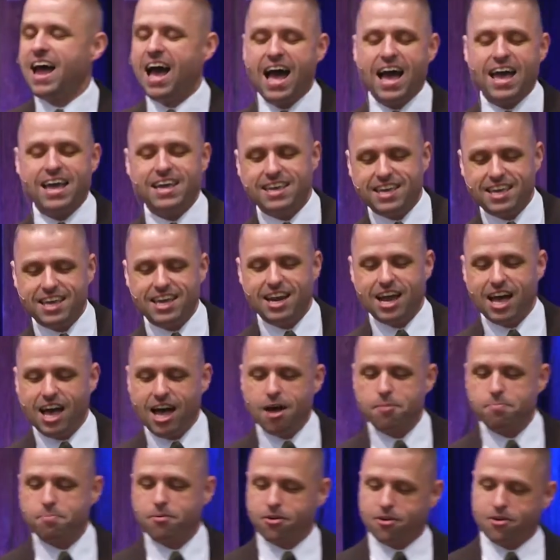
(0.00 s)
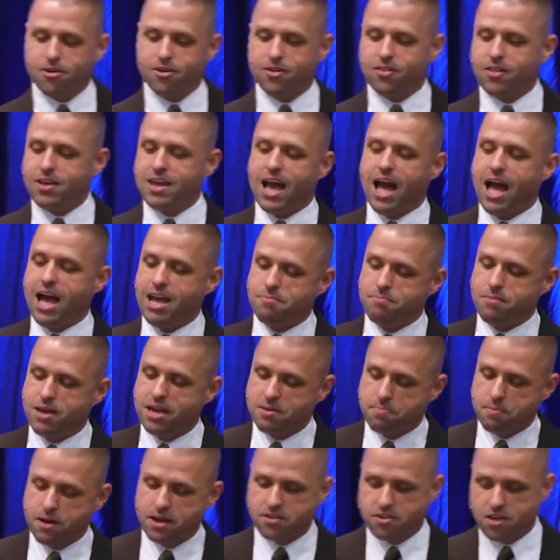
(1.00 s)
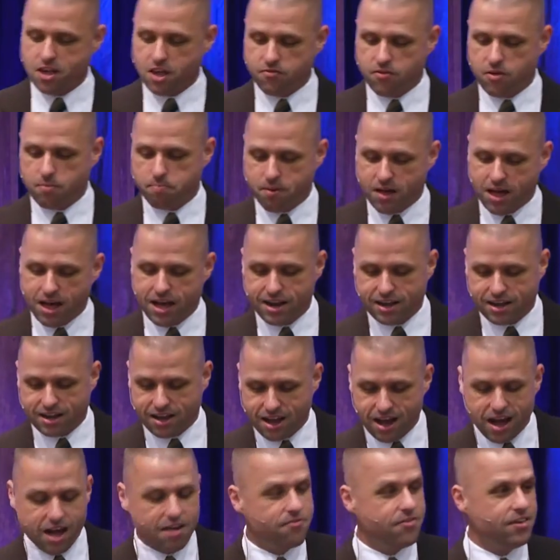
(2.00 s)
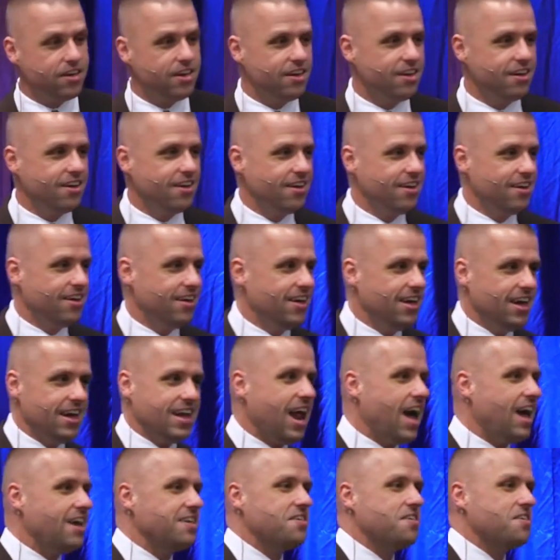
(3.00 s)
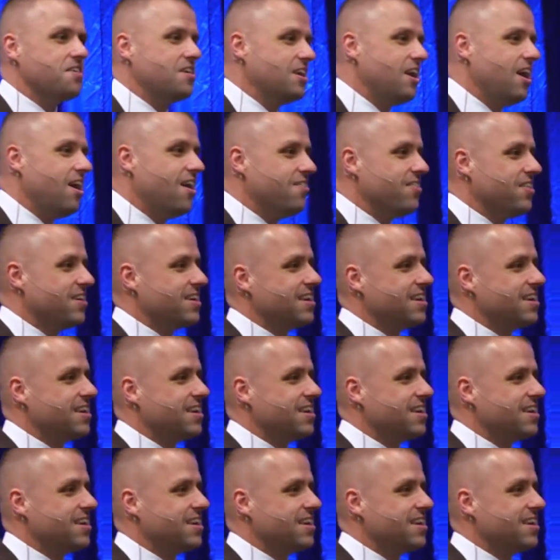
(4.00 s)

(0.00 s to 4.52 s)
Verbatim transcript: I get up early, I make myself a pot of coffee, and I sit on